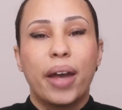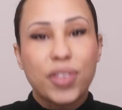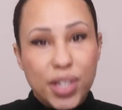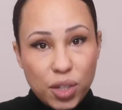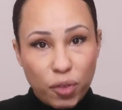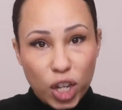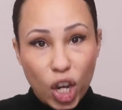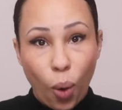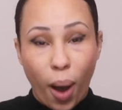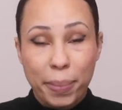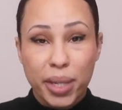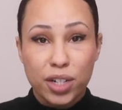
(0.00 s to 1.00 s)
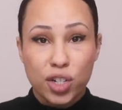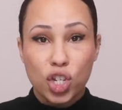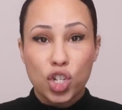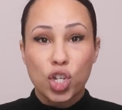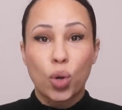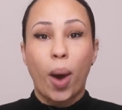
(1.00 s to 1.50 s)
In this video, I'm gonna
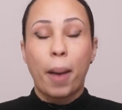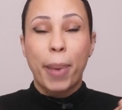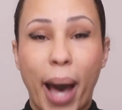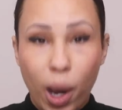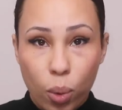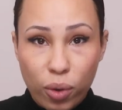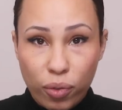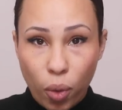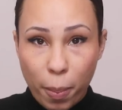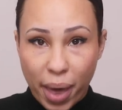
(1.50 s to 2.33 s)
teach you a powerful